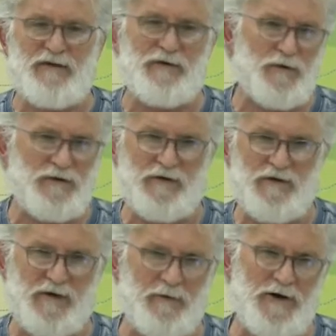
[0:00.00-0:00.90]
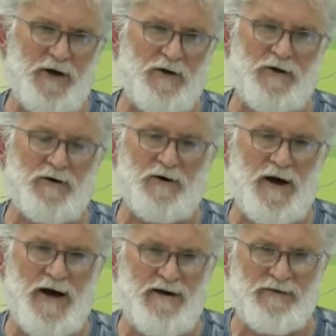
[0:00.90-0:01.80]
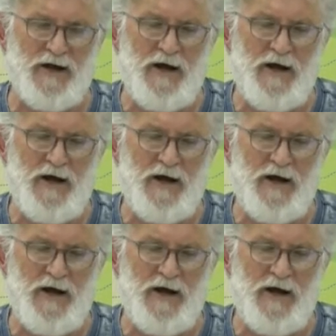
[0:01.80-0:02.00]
sources that we no longer have.